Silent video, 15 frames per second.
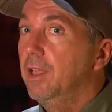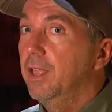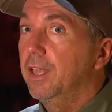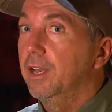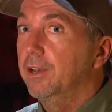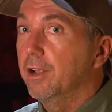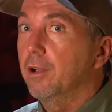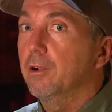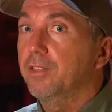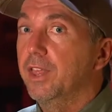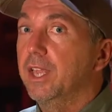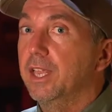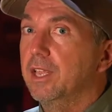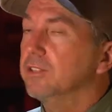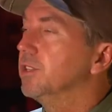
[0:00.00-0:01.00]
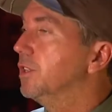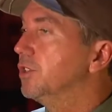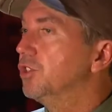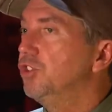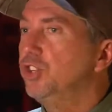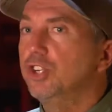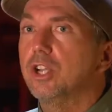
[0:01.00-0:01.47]
and another thing is
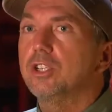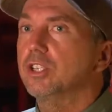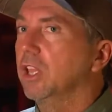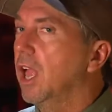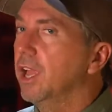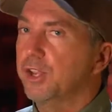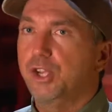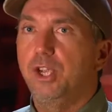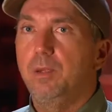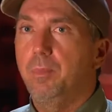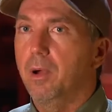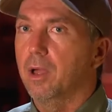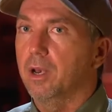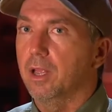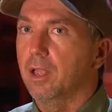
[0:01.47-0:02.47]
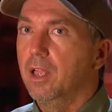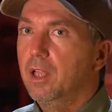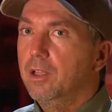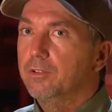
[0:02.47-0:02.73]
it's just like sheep hunting.